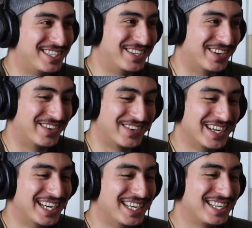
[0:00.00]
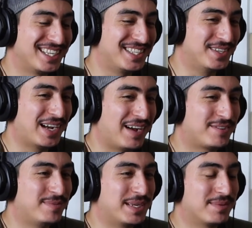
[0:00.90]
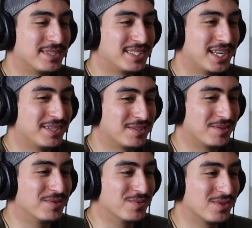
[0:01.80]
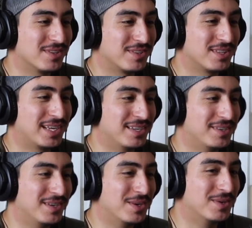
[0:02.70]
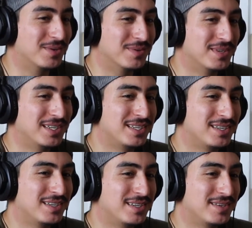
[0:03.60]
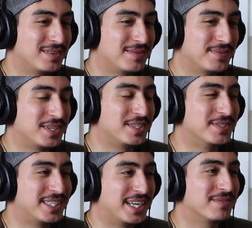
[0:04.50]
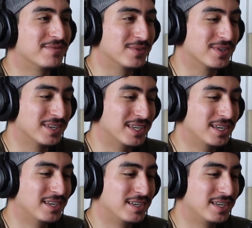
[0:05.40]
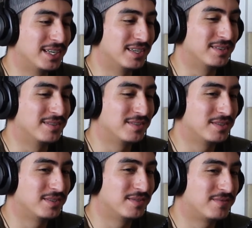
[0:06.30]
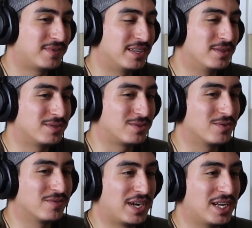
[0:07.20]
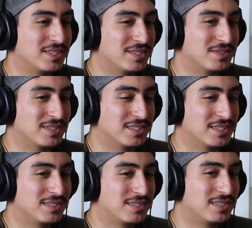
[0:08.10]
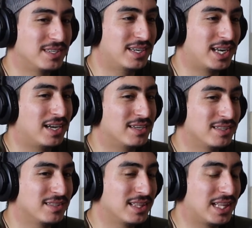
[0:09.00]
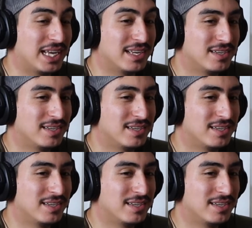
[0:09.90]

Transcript: You know, you have to be able to set your own worth and know what you stand for and find those core values, and not let